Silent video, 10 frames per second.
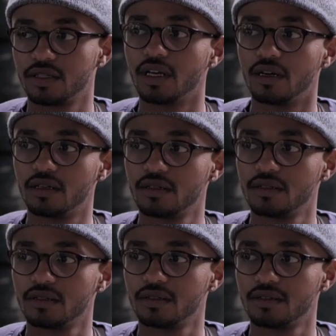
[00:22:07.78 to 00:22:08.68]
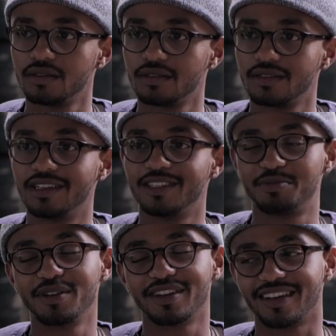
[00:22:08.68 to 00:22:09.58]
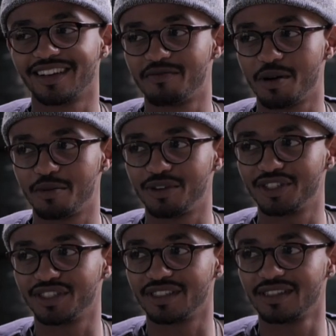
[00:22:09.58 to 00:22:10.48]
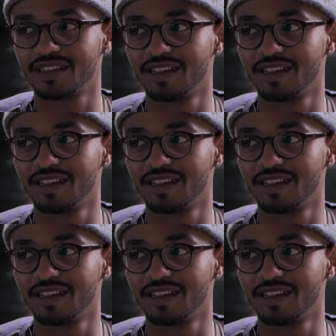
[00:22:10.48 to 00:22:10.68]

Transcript: Yeah. And speaking of preparation,